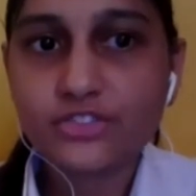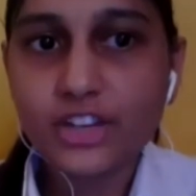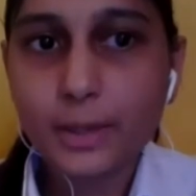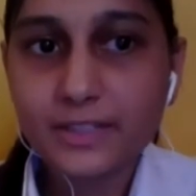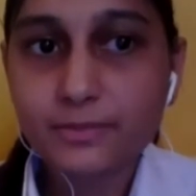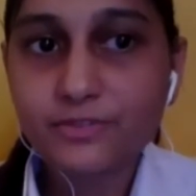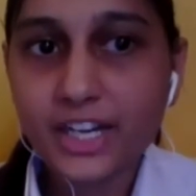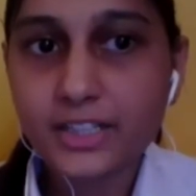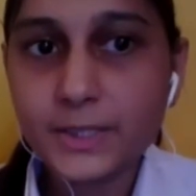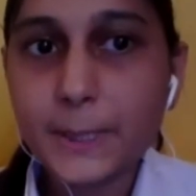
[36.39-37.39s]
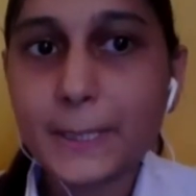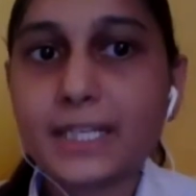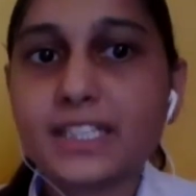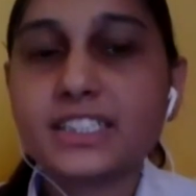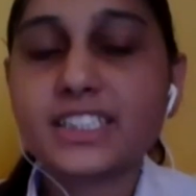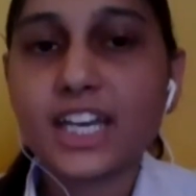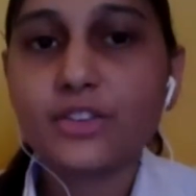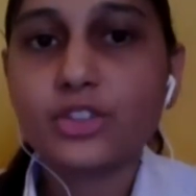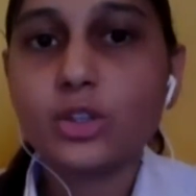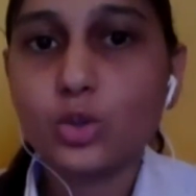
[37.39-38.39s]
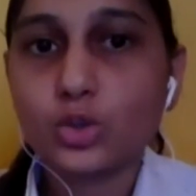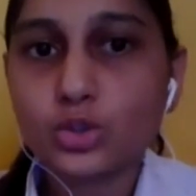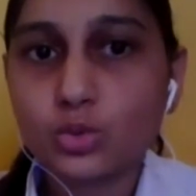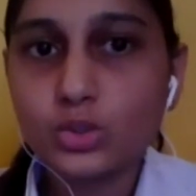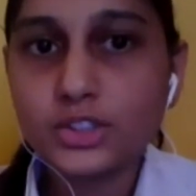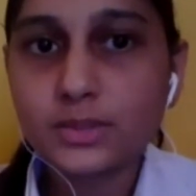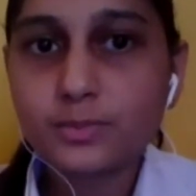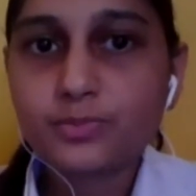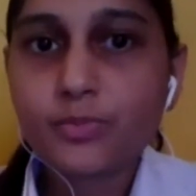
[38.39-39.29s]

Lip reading: faculty in several law schools.